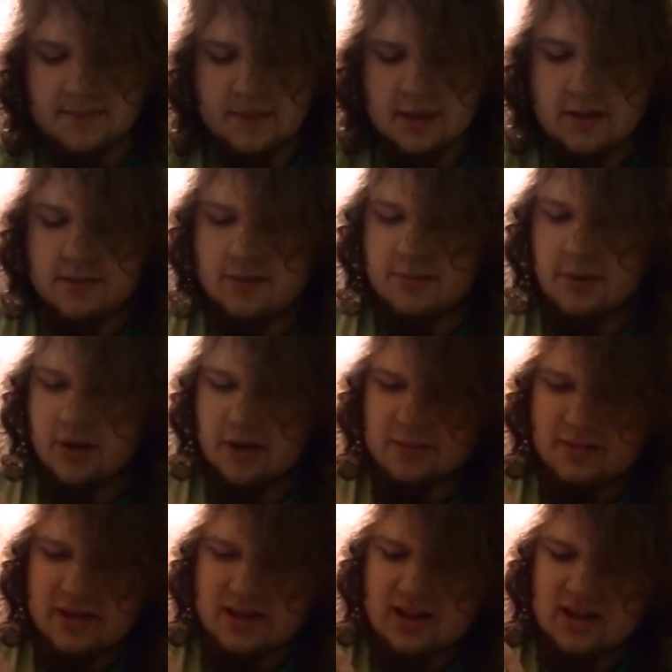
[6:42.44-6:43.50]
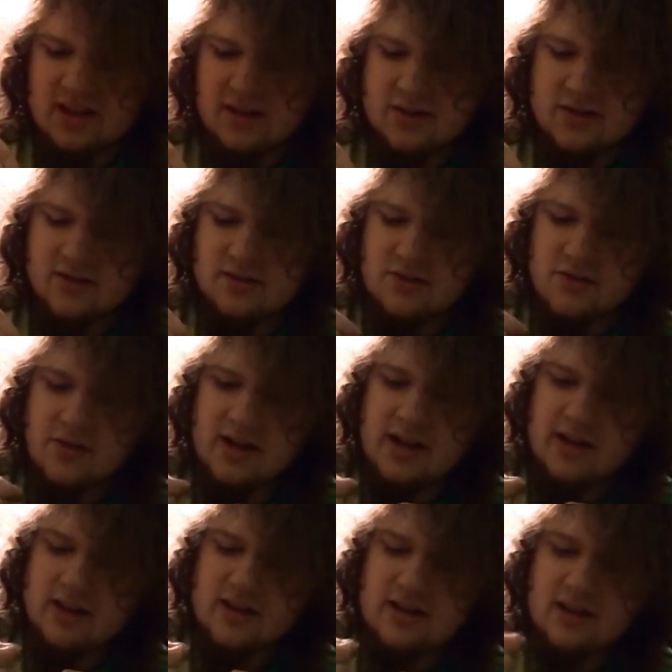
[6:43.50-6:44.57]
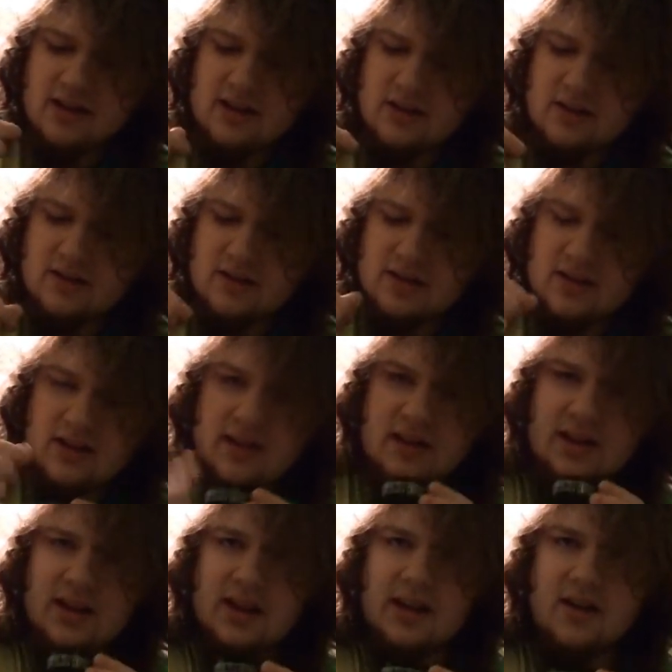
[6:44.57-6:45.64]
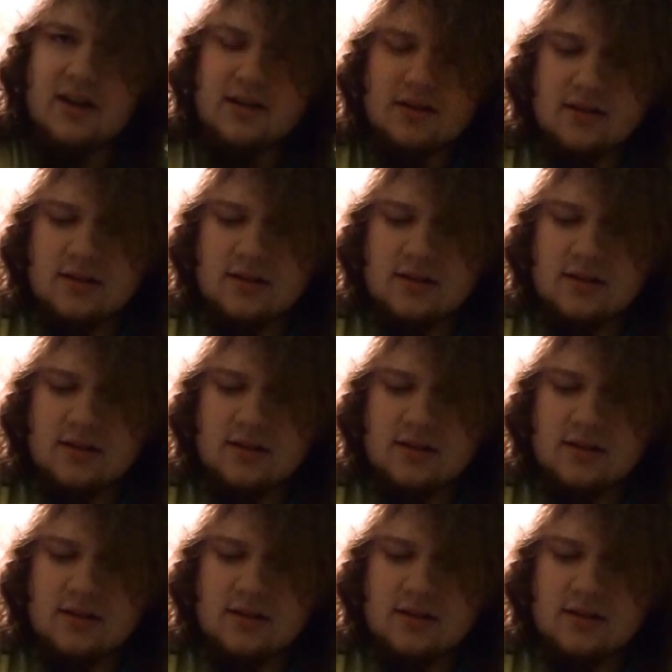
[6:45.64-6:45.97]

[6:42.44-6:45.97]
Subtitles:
little bargain brand, and there is a dry thing in here, and I get that out.